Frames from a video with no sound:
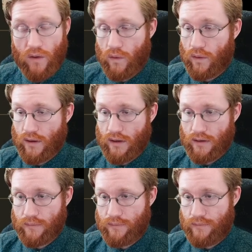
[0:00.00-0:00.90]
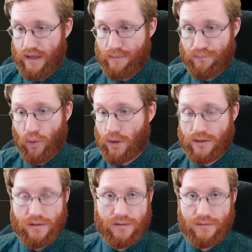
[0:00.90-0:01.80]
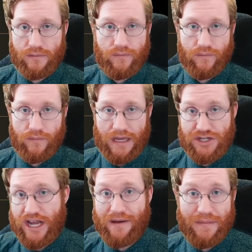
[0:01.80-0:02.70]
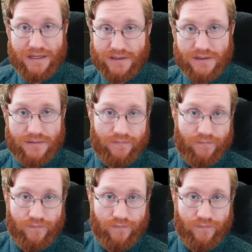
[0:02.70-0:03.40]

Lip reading: or important enchantments.